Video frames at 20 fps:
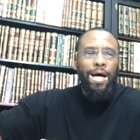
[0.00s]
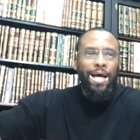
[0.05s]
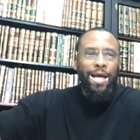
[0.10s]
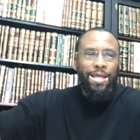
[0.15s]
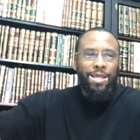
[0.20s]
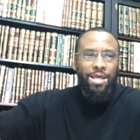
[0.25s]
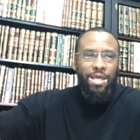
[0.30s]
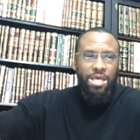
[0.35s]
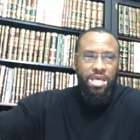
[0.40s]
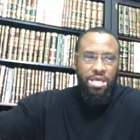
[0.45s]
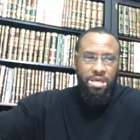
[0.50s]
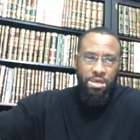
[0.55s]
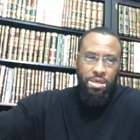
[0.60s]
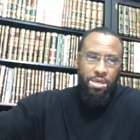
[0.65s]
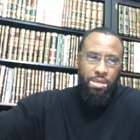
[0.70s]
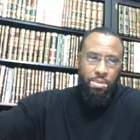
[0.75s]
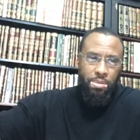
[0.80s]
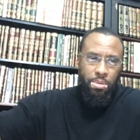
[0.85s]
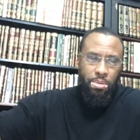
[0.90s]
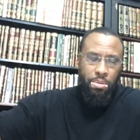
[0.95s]
uh, I think
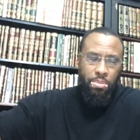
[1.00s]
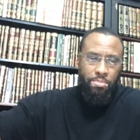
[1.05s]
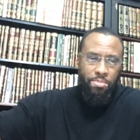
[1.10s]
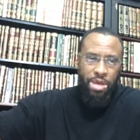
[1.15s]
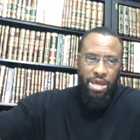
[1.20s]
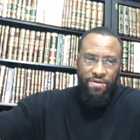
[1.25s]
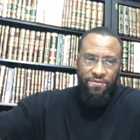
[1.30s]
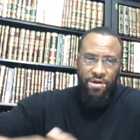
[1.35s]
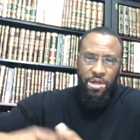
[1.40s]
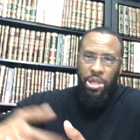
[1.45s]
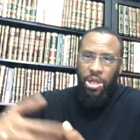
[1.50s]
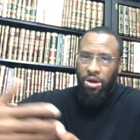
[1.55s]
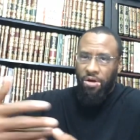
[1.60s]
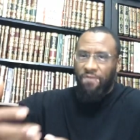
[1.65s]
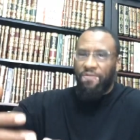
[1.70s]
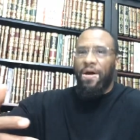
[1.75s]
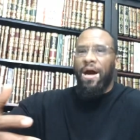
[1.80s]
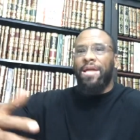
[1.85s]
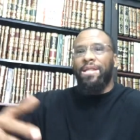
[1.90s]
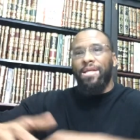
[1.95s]
he may have
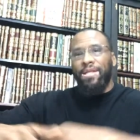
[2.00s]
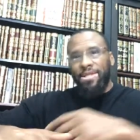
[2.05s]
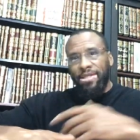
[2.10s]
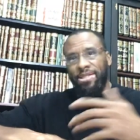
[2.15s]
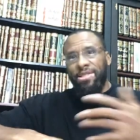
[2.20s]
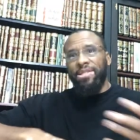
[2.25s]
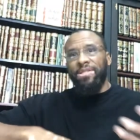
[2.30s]
clarified that